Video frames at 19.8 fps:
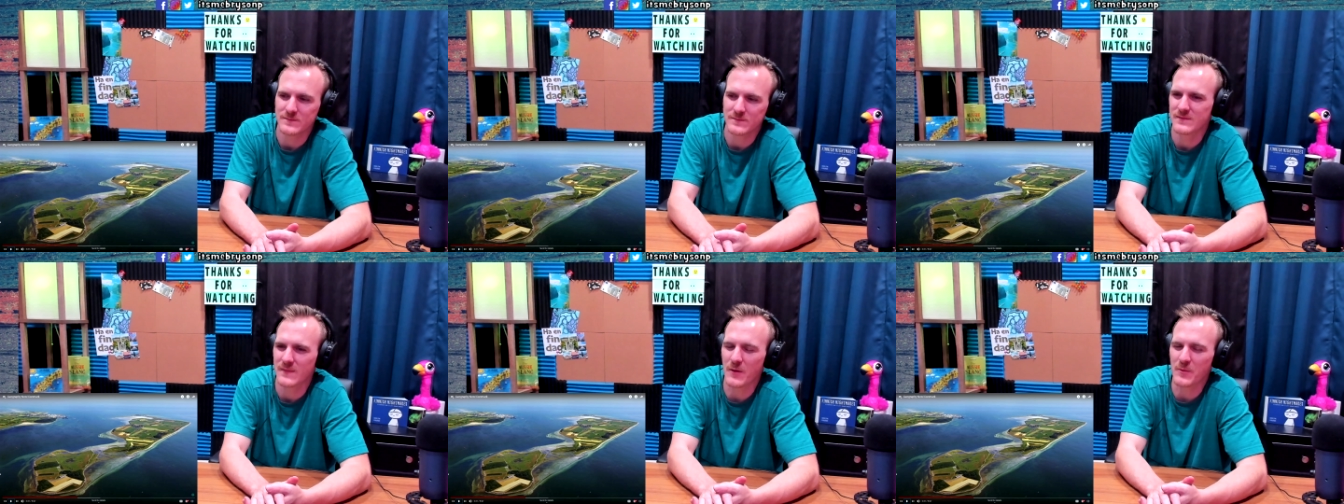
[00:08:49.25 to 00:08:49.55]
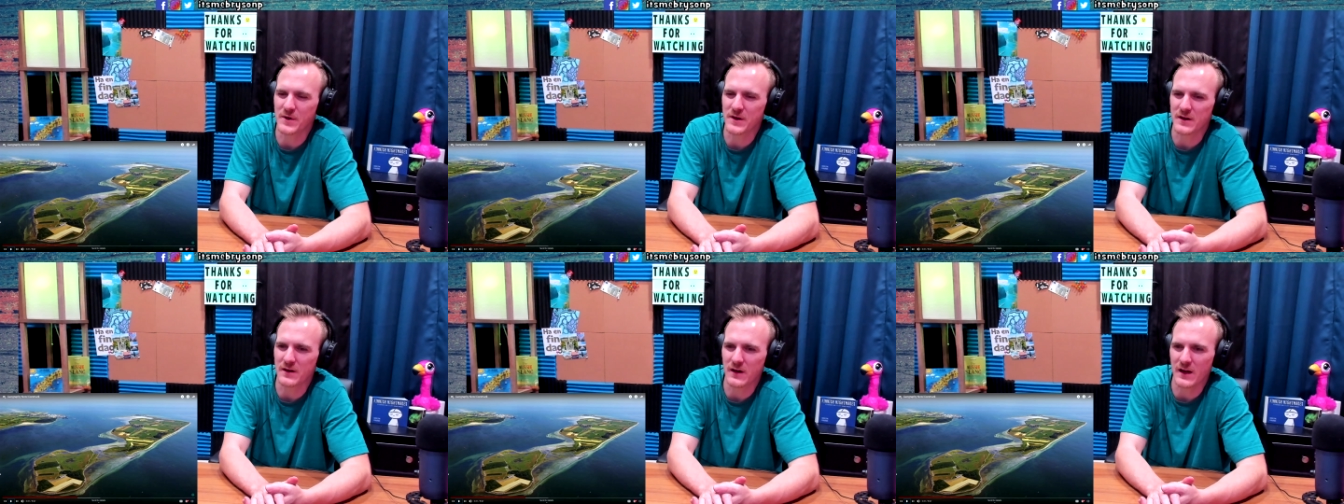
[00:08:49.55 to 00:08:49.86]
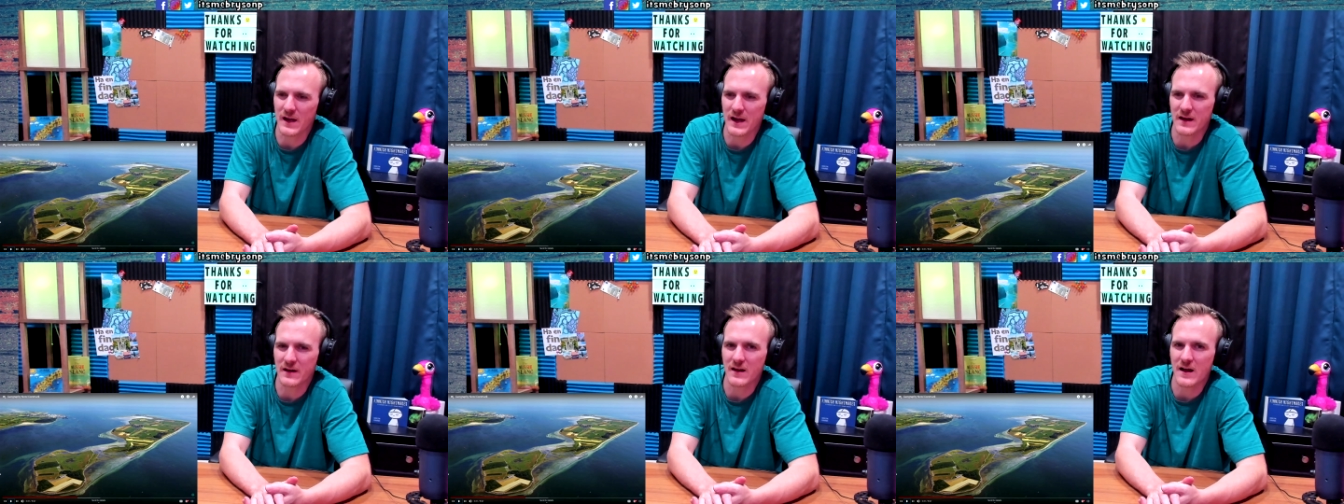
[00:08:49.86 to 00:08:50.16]
I'm in a
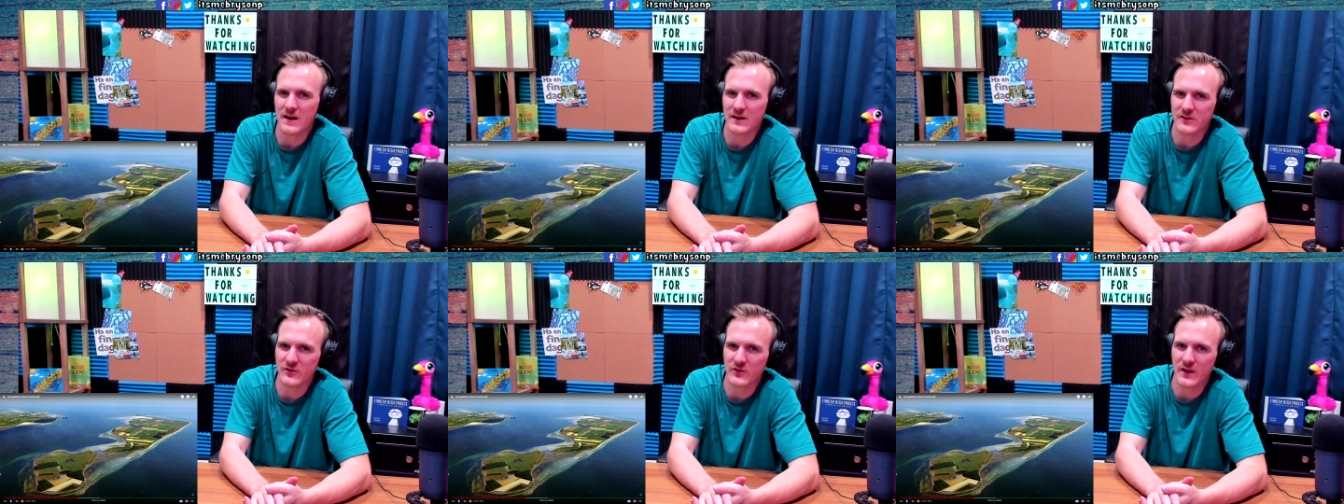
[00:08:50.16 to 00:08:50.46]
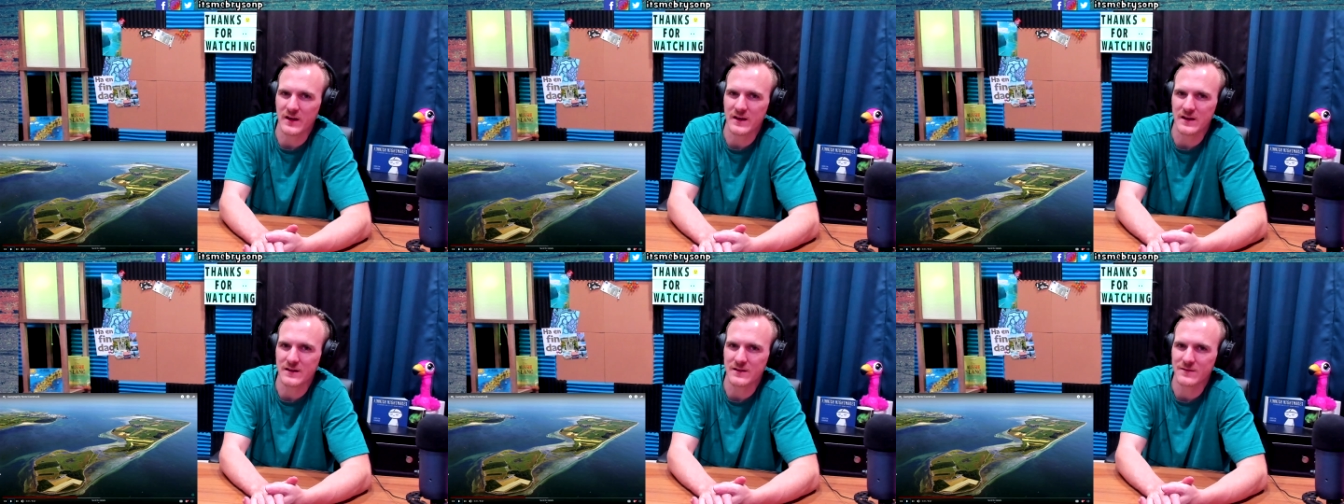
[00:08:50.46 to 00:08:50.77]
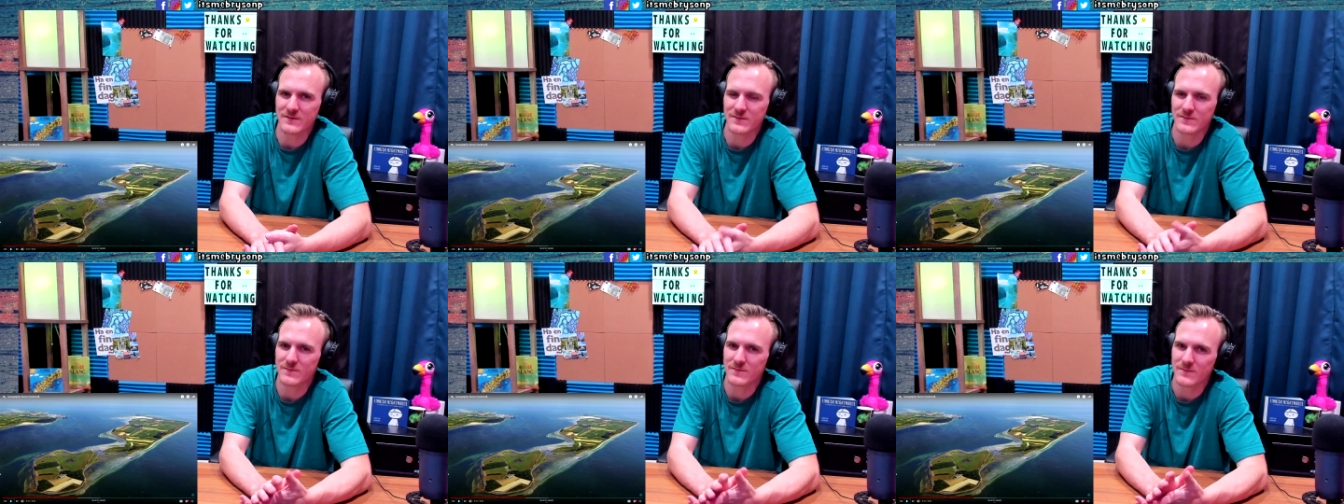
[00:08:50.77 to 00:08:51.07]
landlocked state,
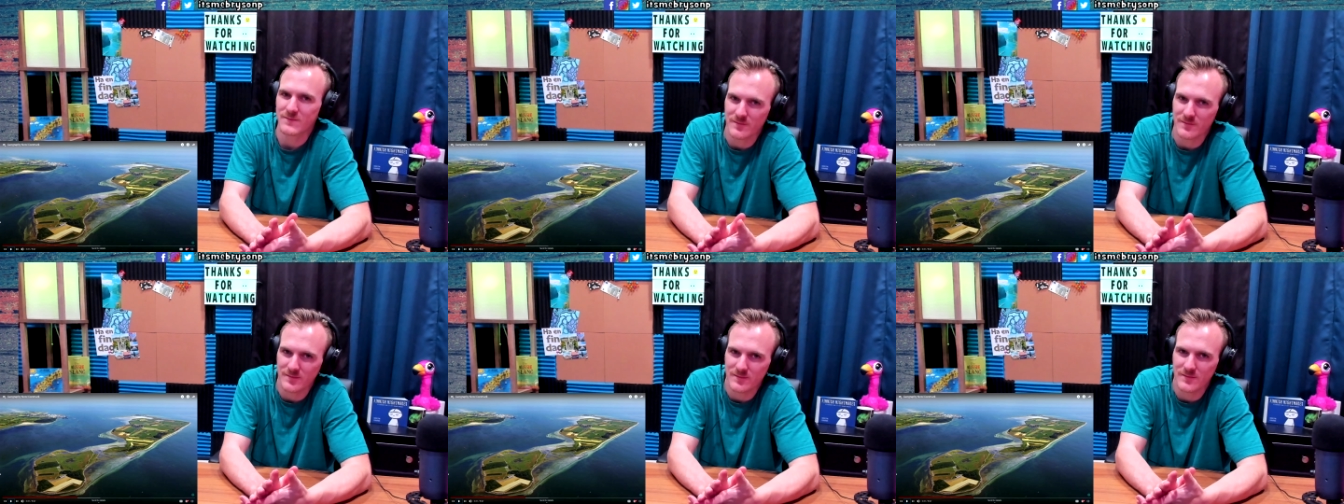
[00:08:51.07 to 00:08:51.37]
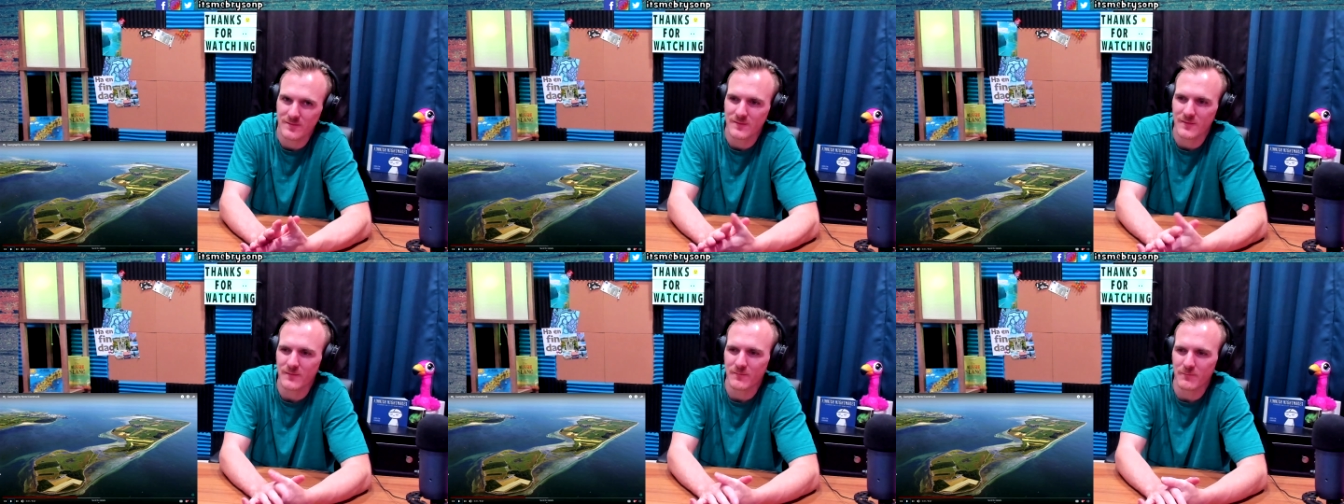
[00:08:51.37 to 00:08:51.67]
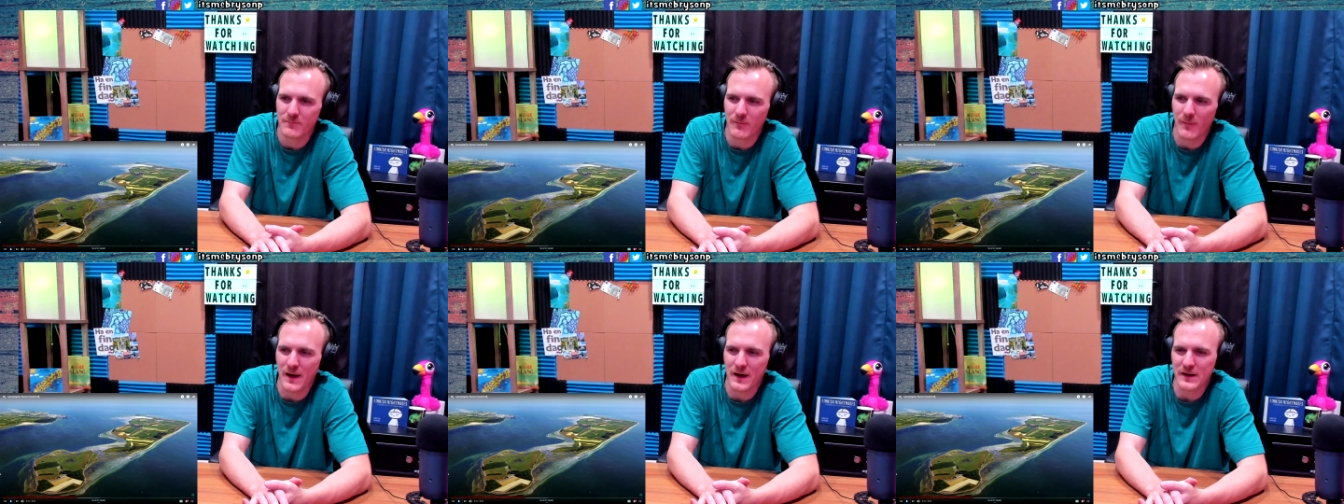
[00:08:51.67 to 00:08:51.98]

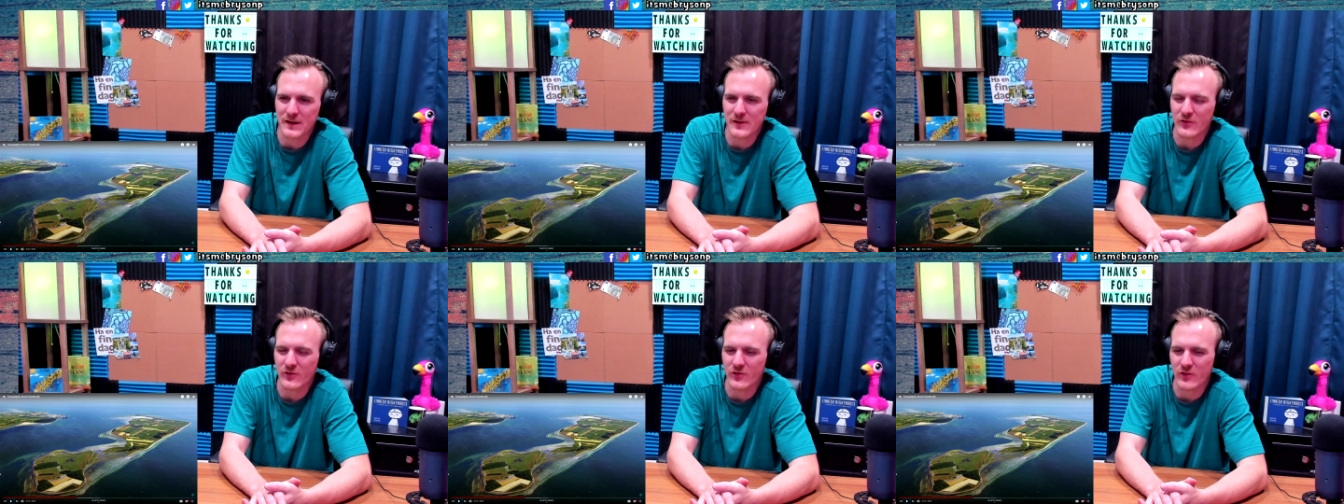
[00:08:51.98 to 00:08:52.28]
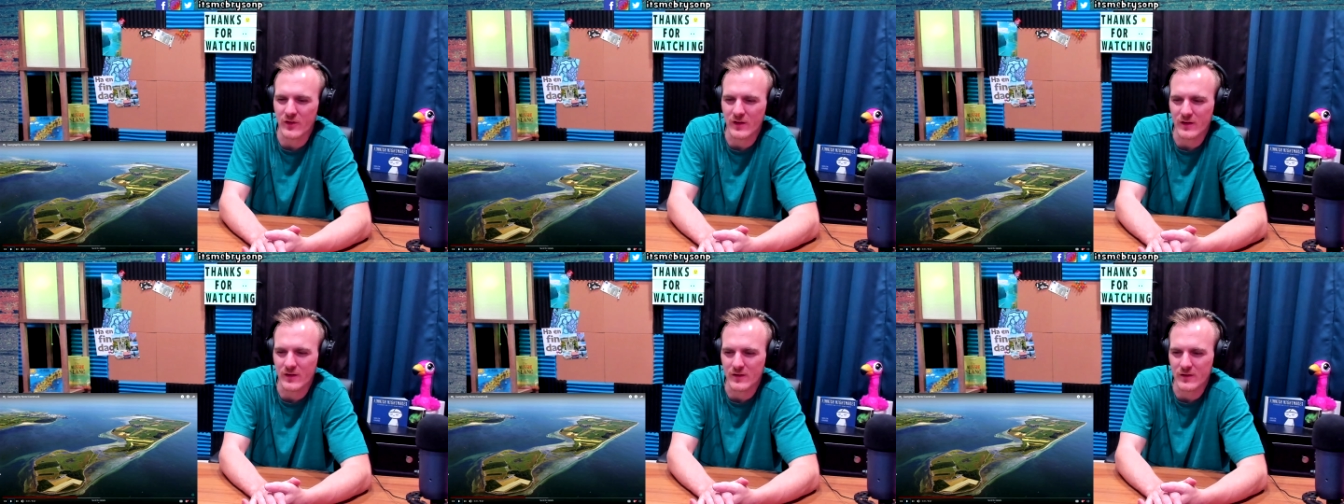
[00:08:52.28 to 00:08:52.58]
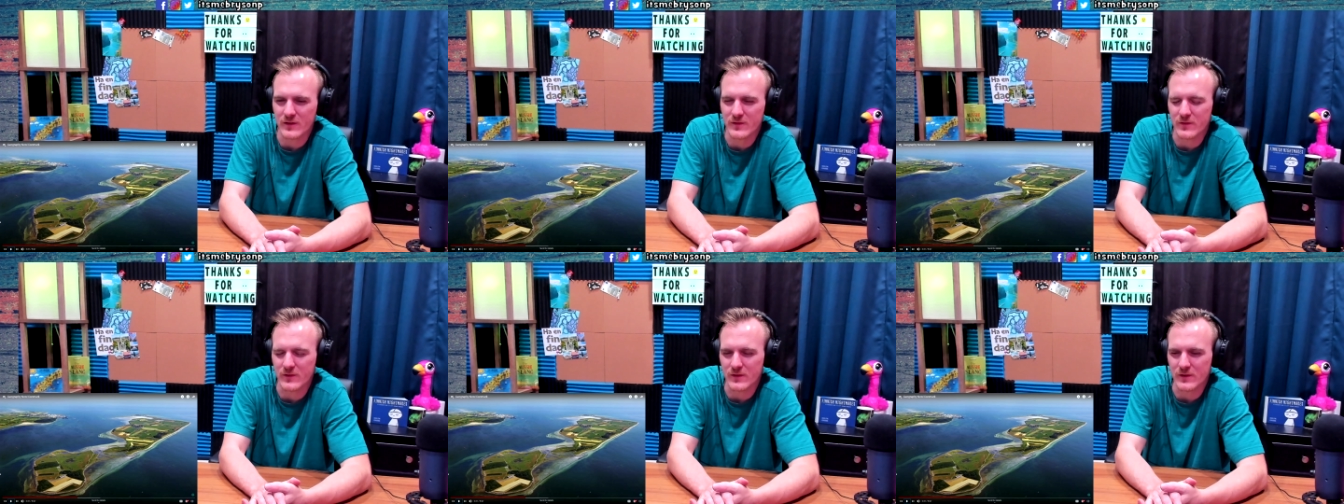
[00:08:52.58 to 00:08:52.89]
minus
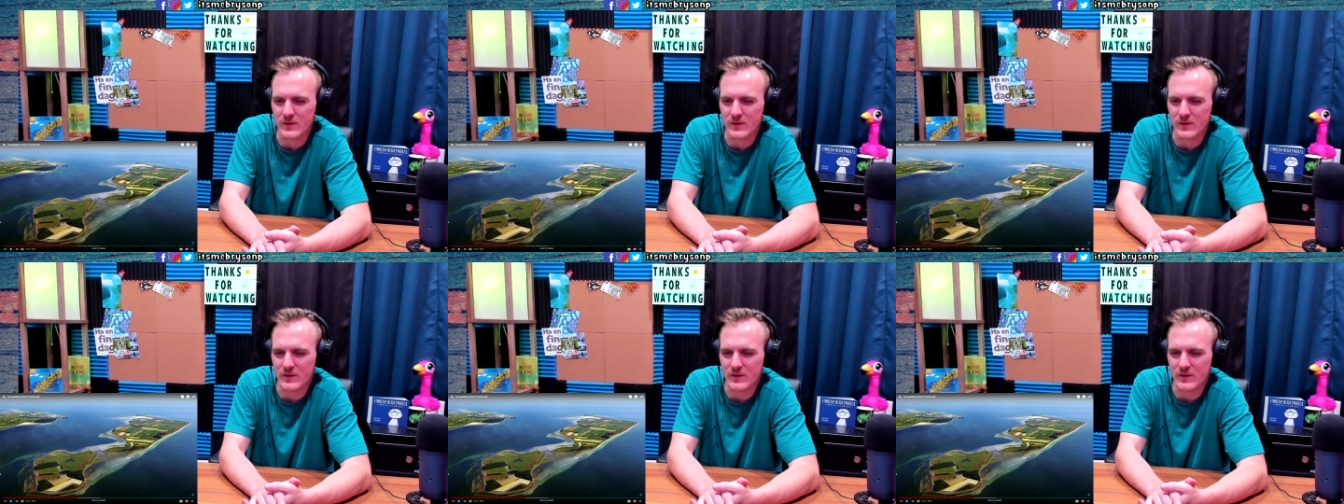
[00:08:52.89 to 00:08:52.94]
the